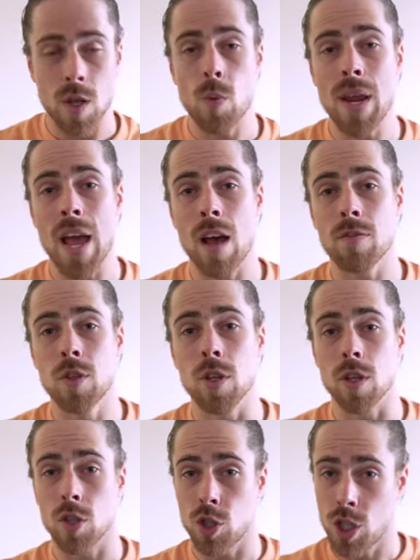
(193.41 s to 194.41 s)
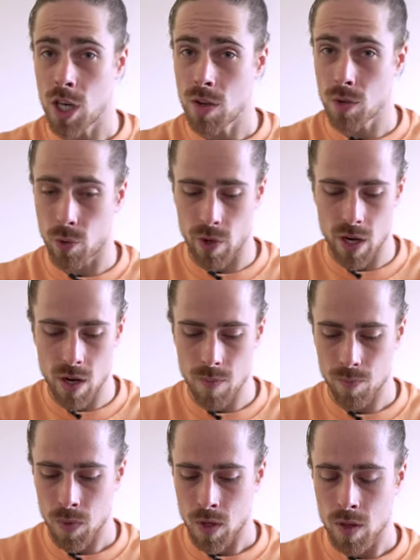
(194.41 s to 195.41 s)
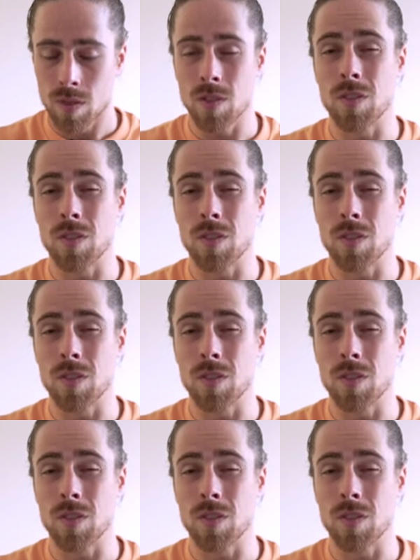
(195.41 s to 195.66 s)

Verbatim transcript: Then we have the G3,